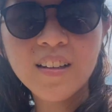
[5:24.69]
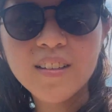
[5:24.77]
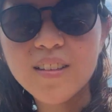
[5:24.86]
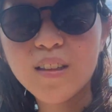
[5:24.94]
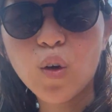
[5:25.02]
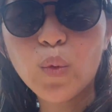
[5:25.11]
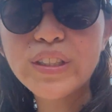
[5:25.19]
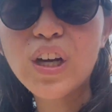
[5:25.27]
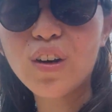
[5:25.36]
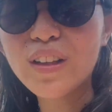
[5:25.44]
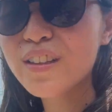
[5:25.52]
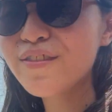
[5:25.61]
So we
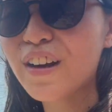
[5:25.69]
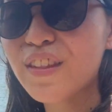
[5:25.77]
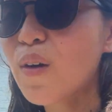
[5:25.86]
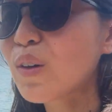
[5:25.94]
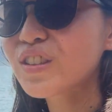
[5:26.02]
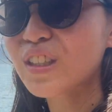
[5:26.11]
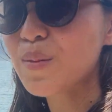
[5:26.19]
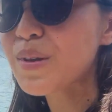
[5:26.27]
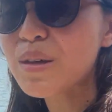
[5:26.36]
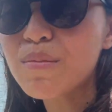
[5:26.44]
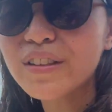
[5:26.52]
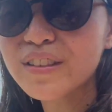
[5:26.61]
totally thought that was going to
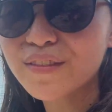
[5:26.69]
be the most